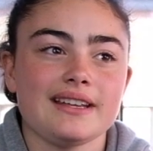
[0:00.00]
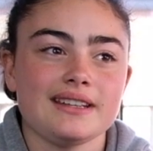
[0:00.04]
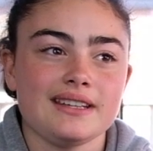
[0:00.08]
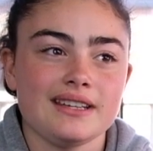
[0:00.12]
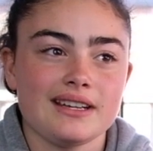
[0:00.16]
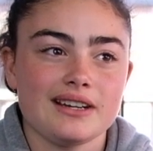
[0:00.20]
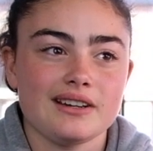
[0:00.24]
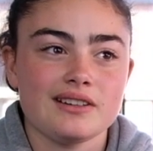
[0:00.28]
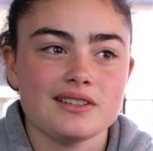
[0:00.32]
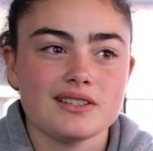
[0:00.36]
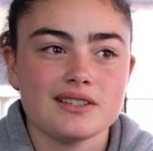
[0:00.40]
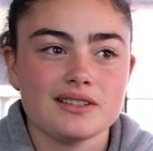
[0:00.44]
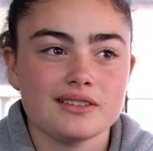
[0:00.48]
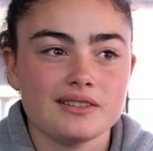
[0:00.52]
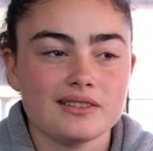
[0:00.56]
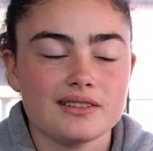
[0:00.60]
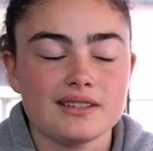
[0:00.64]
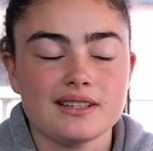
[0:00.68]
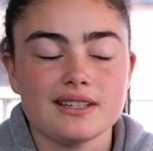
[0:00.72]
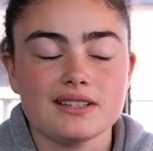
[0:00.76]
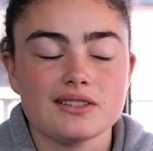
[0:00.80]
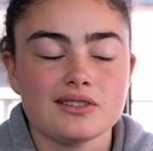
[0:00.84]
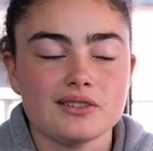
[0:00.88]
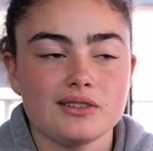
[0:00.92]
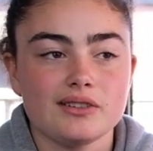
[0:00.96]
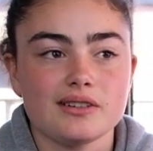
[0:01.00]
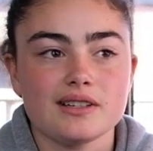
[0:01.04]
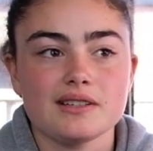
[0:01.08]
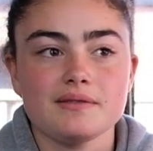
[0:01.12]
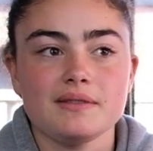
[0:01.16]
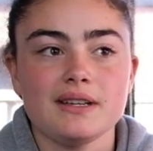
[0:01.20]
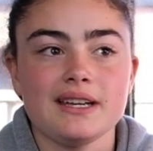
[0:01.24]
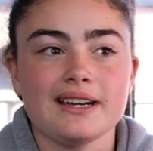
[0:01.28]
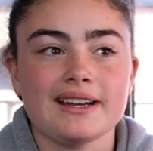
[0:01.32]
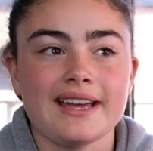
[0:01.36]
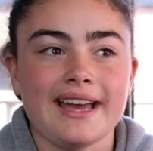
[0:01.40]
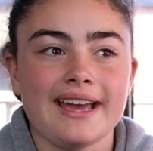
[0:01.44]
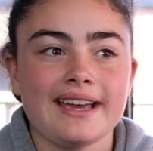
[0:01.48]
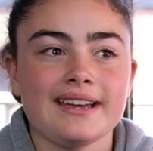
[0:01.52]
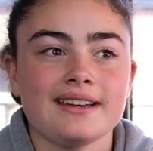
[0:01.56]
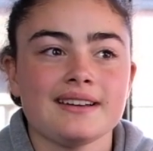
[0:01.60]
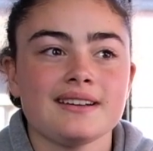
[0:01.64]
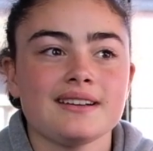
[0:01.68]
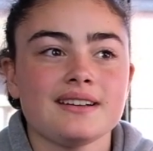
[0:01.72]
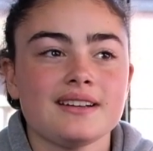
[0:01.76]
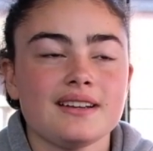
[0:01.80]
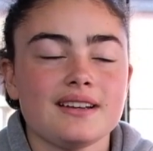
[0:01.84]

and he goes, "Look, it's all gonna be okay,"